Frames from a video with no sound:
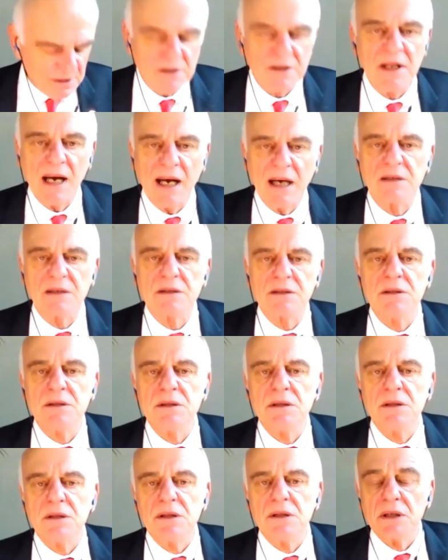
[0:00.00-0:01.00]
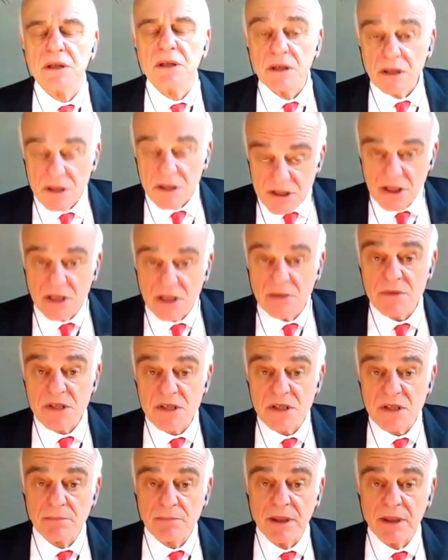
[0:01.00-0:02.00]
that seems
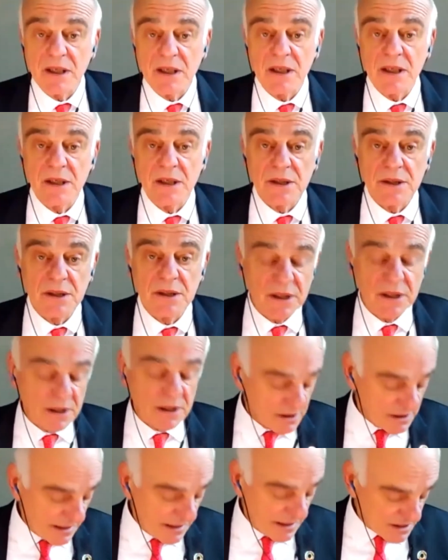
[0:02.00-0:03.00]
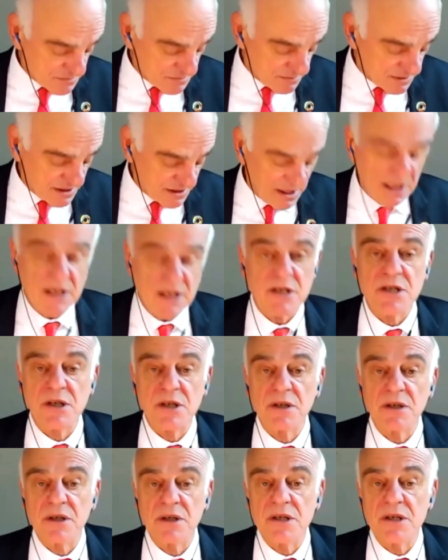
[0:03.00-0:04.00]
to be the
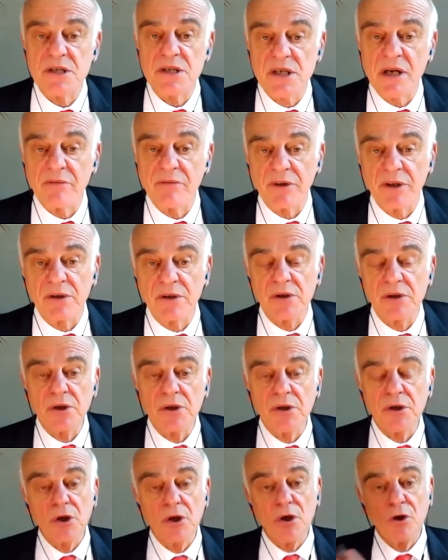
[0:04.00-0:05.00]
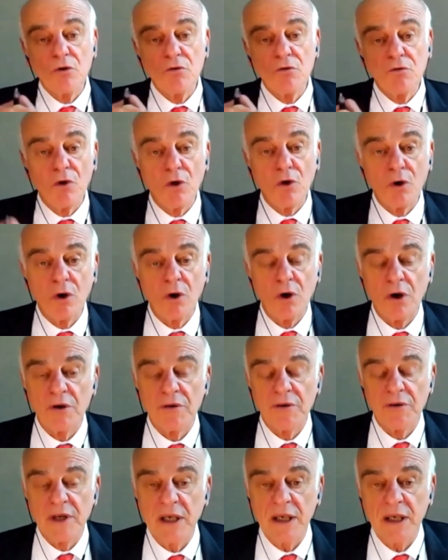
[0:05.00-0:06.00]
explanation that is given for
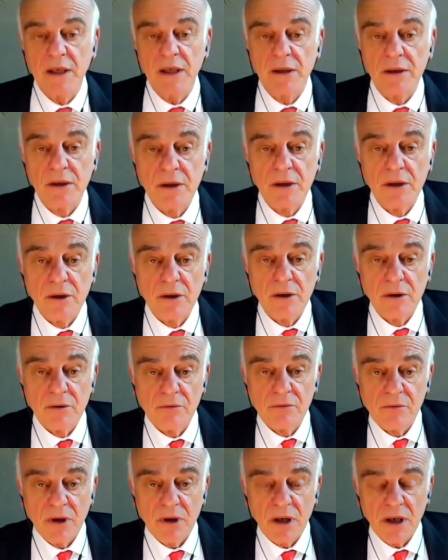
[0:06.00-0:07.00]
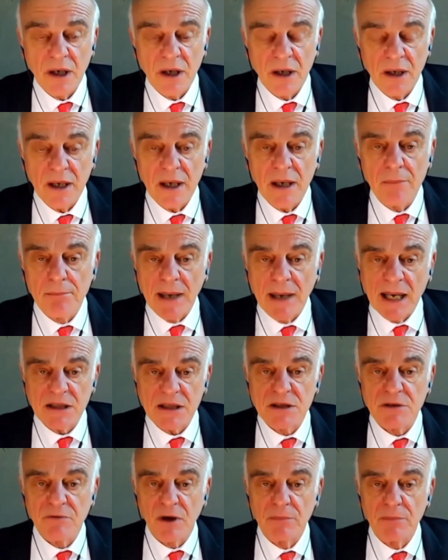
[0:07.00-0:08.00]
the
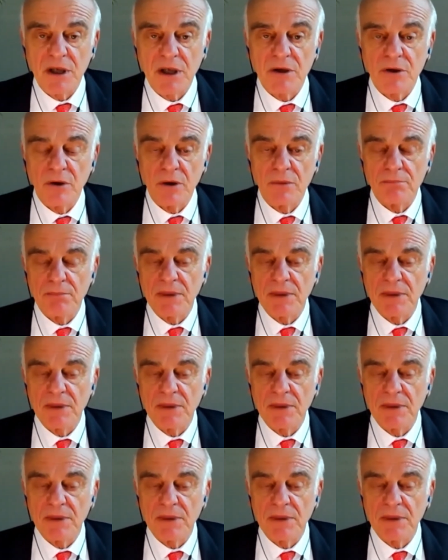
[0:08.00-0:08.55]
impact of Omicron